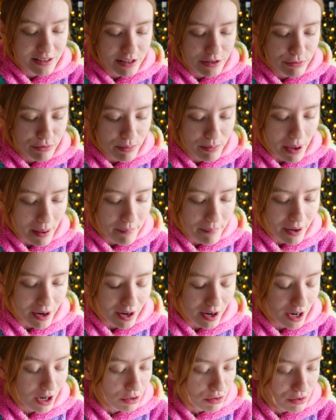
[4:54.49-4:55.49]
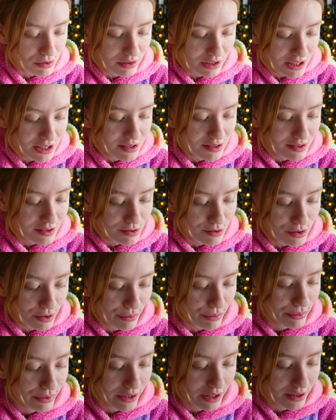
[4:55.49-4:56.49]
did remember how to knit,
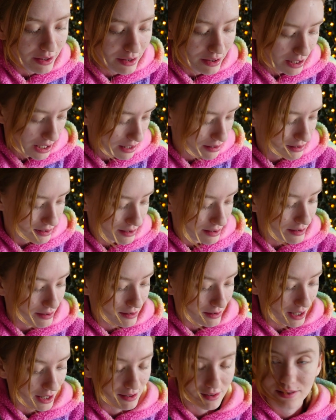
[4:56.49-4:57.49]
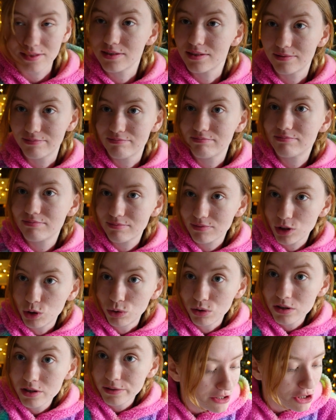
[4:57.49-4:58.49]
so that's
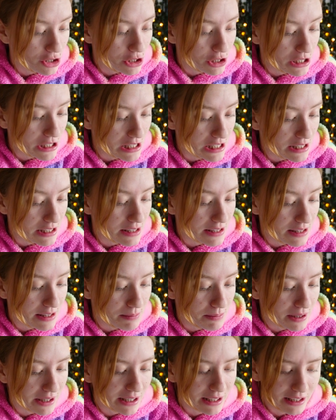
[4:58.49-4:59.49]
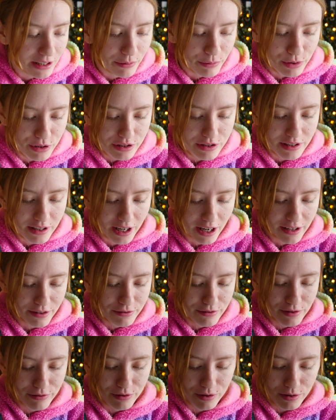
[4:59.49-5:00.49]
good. Just the beginning was kind
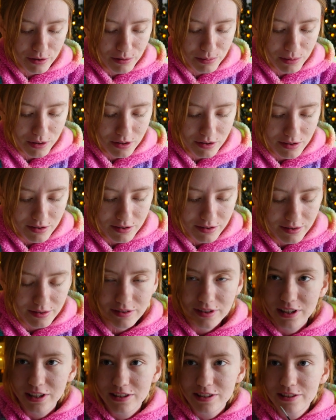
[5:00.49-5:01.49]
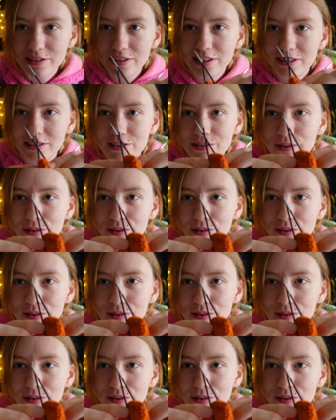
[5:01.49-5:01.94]
of difficult because it's